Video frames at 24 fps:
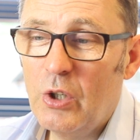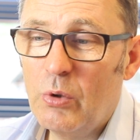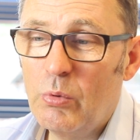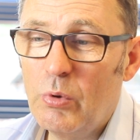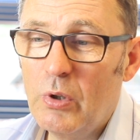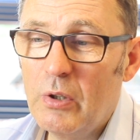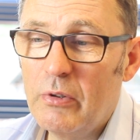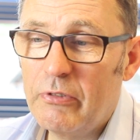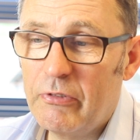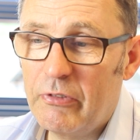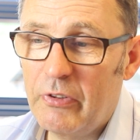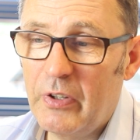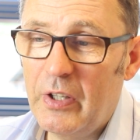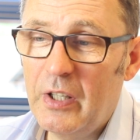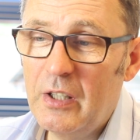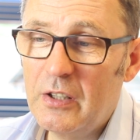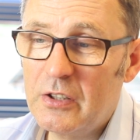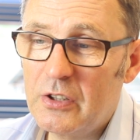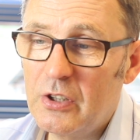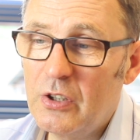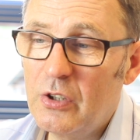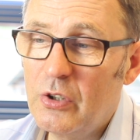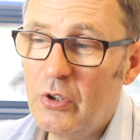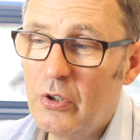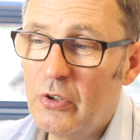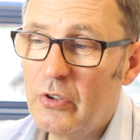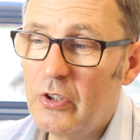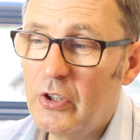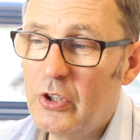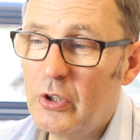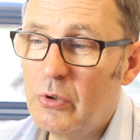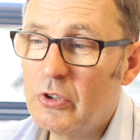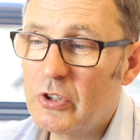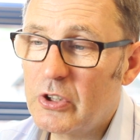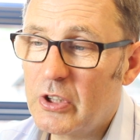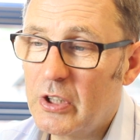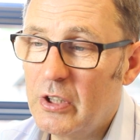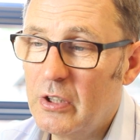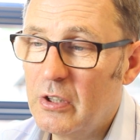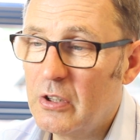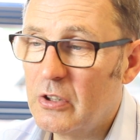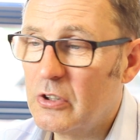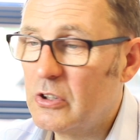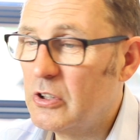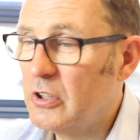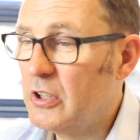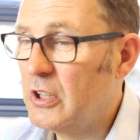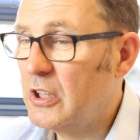will fail to learn the new
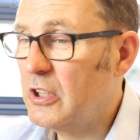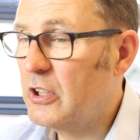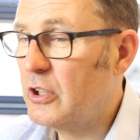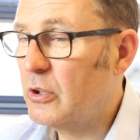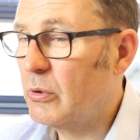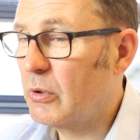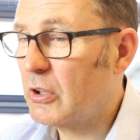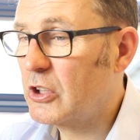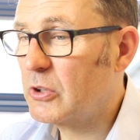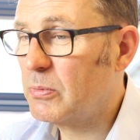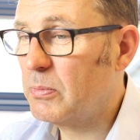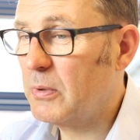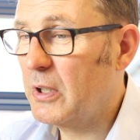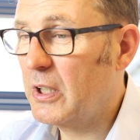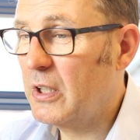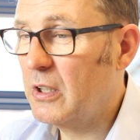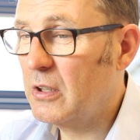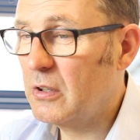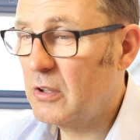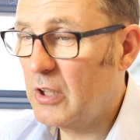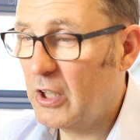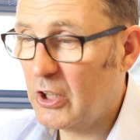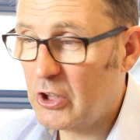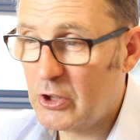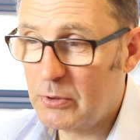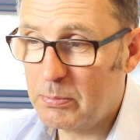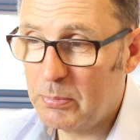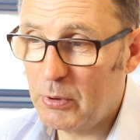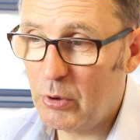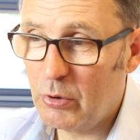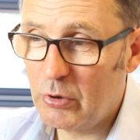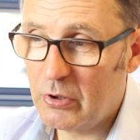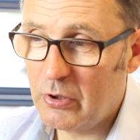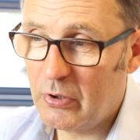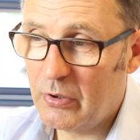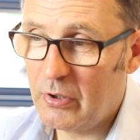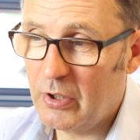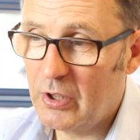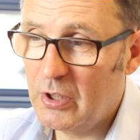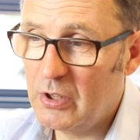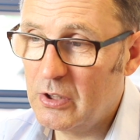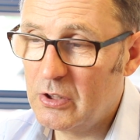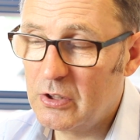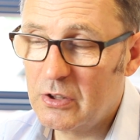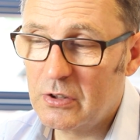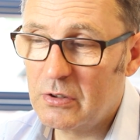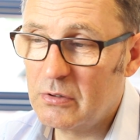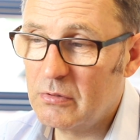skills needed to exploit
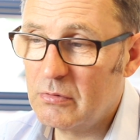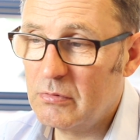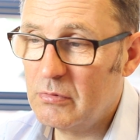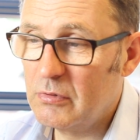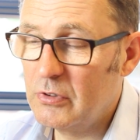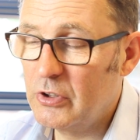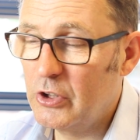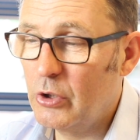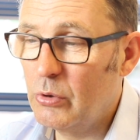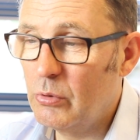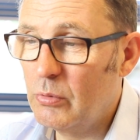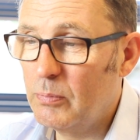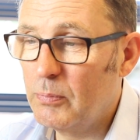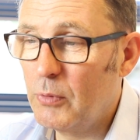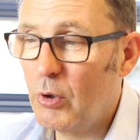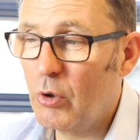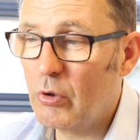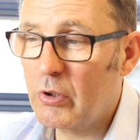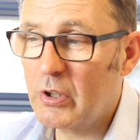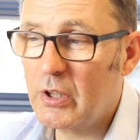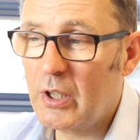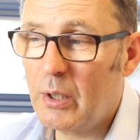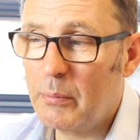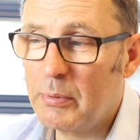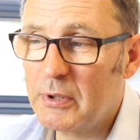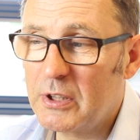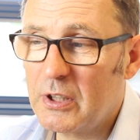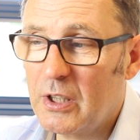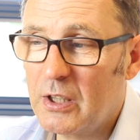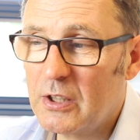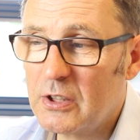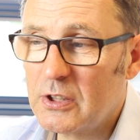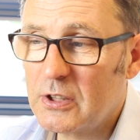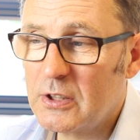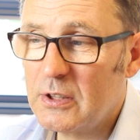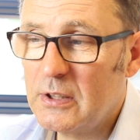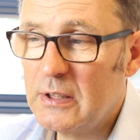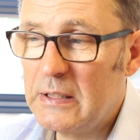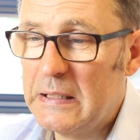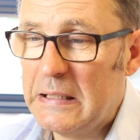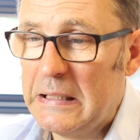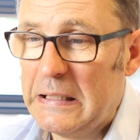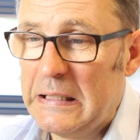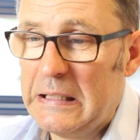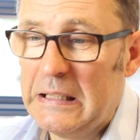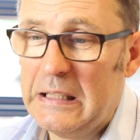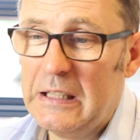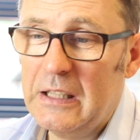these new market habitats.
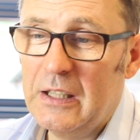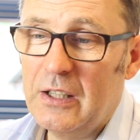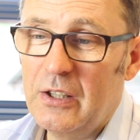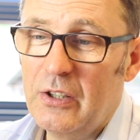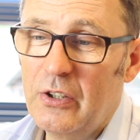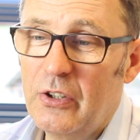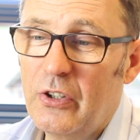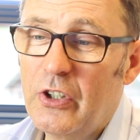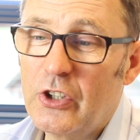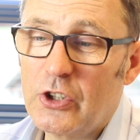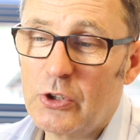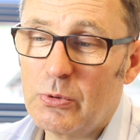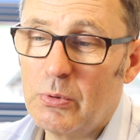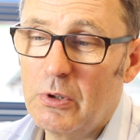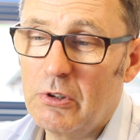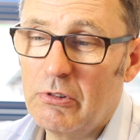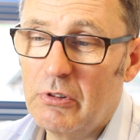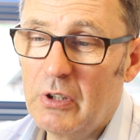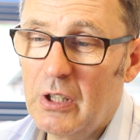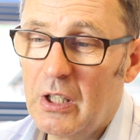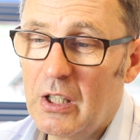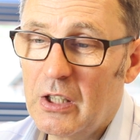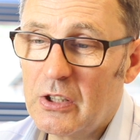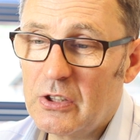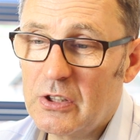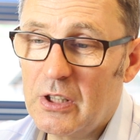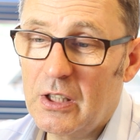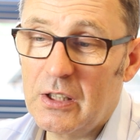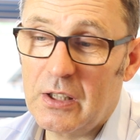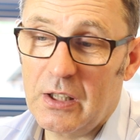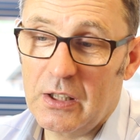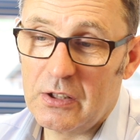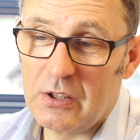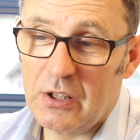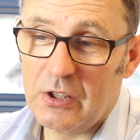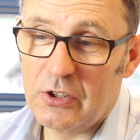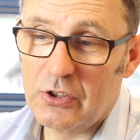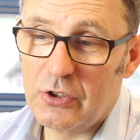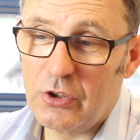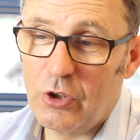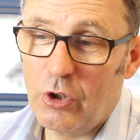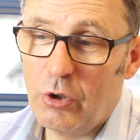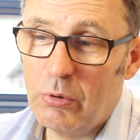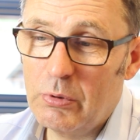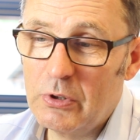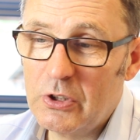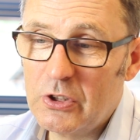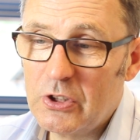Others will realise that, as
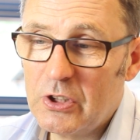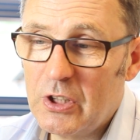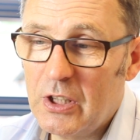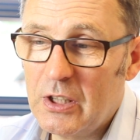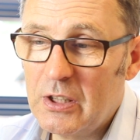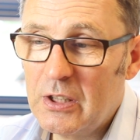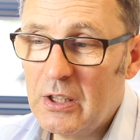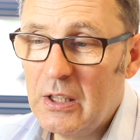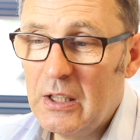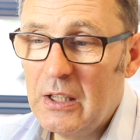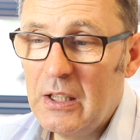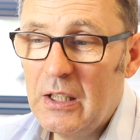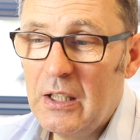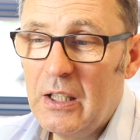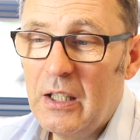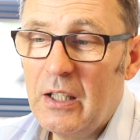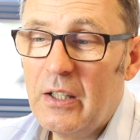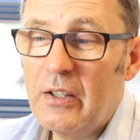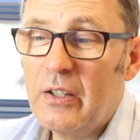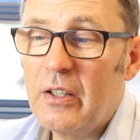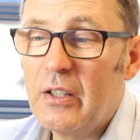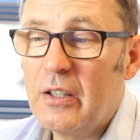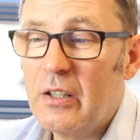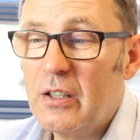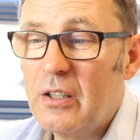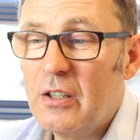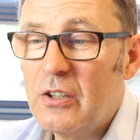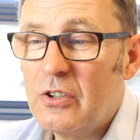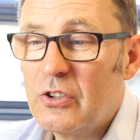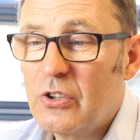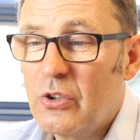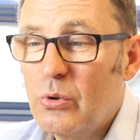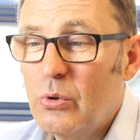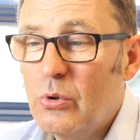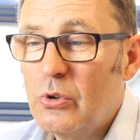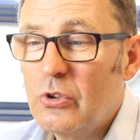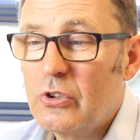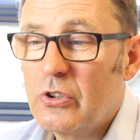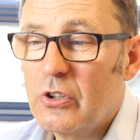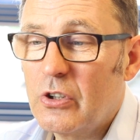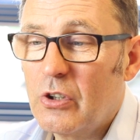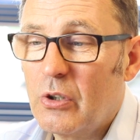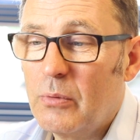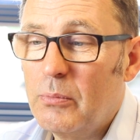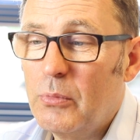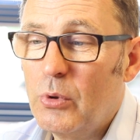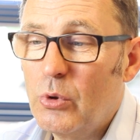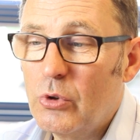Darwin said, that it is those
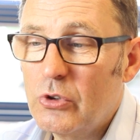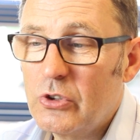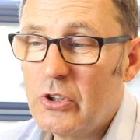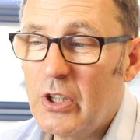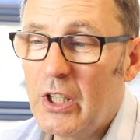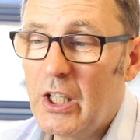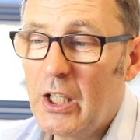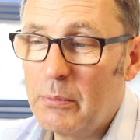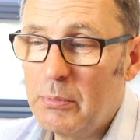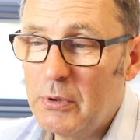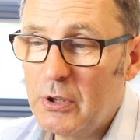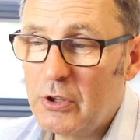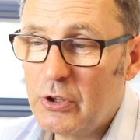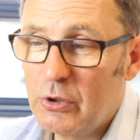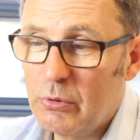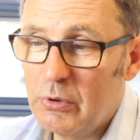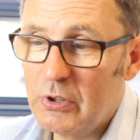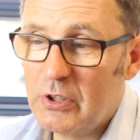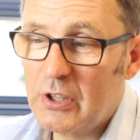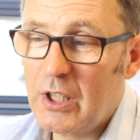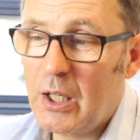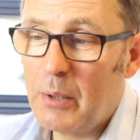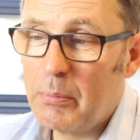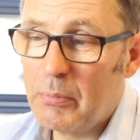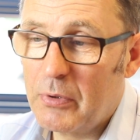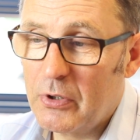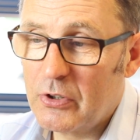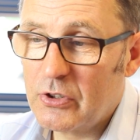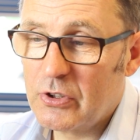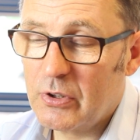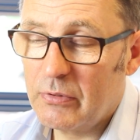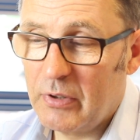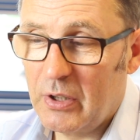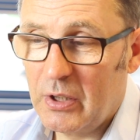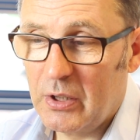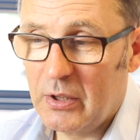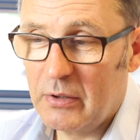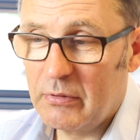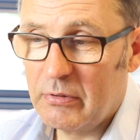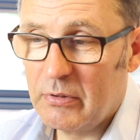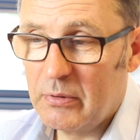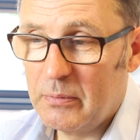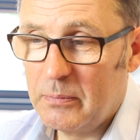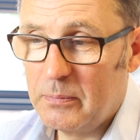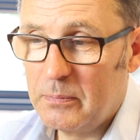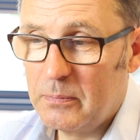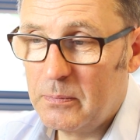that are most able to adapt that survive.